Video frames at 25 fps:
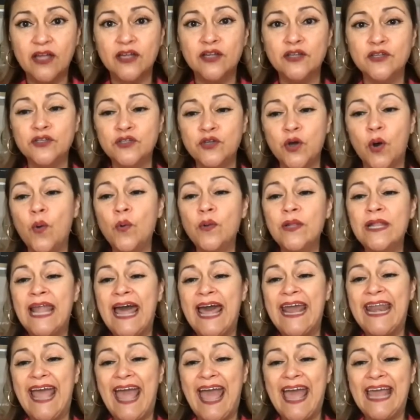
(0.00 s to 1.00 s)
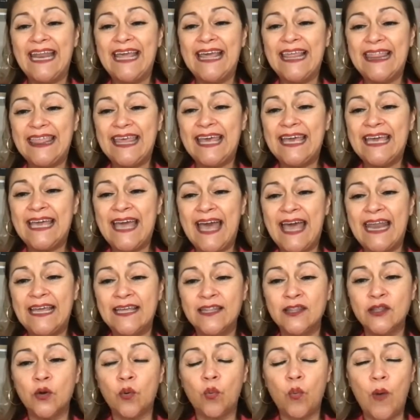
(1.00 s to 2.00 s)
Don't let anything get in
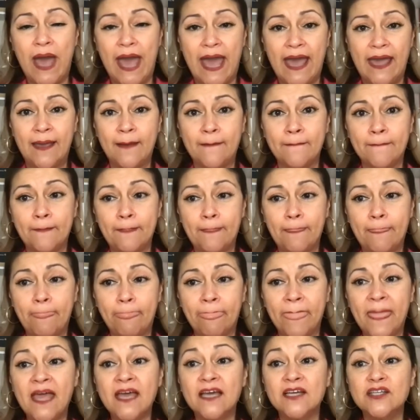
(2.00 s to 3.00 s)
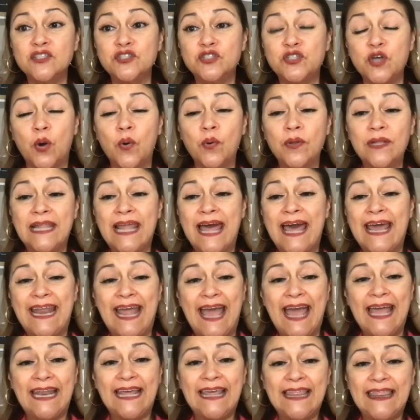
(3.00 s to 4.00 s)
the way. Don't let
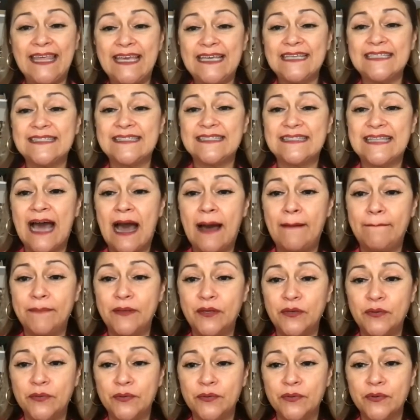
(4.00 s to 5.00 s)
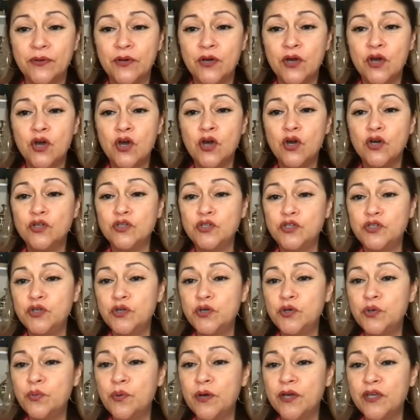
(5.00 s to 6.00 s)
anything stop you.
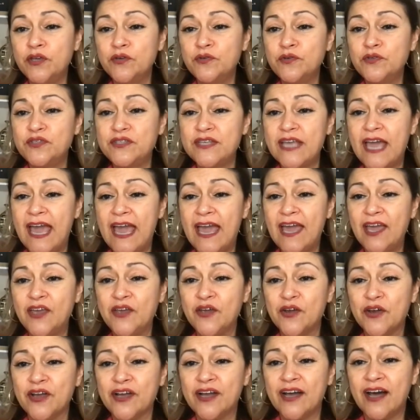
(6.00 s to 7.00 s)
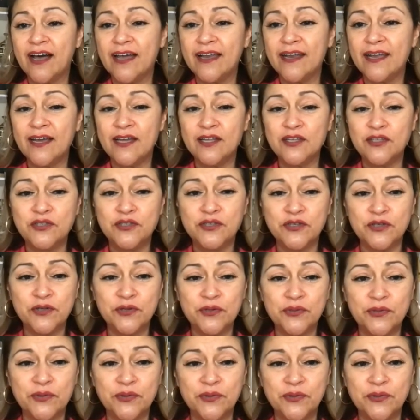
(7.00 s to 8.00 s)
Do what you say you're going to
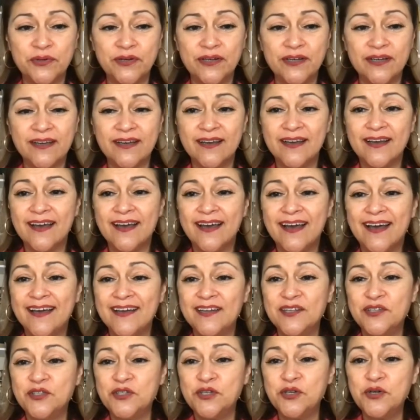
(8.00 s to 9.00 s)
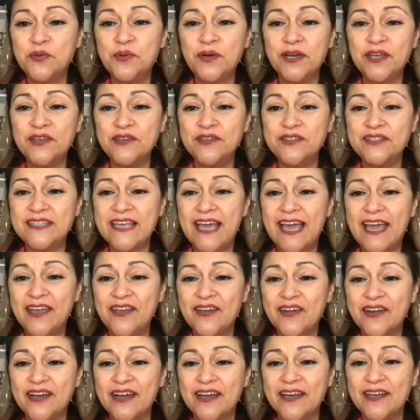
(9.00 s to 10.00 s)
do. Do what you say
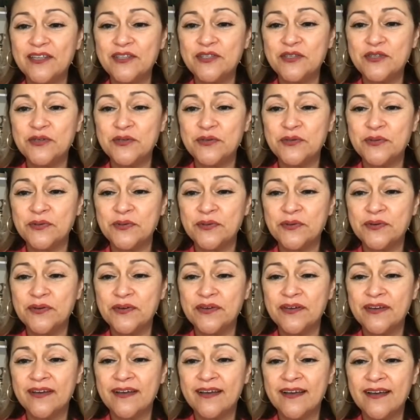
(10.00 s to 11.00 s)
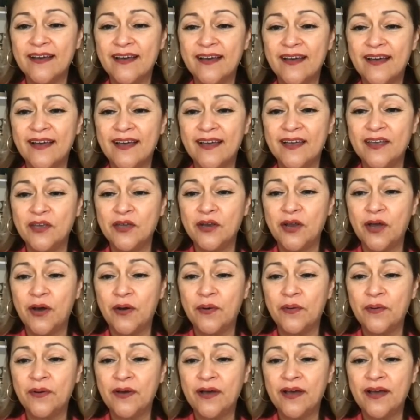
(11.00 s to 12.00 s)
you're going to do. You
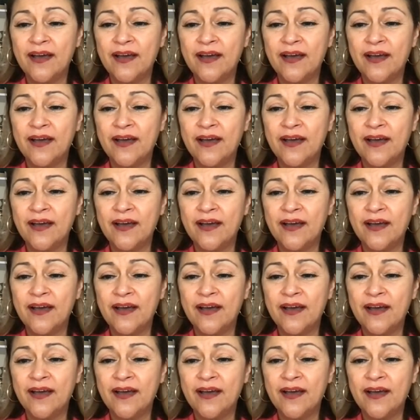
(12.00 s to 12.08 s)
know,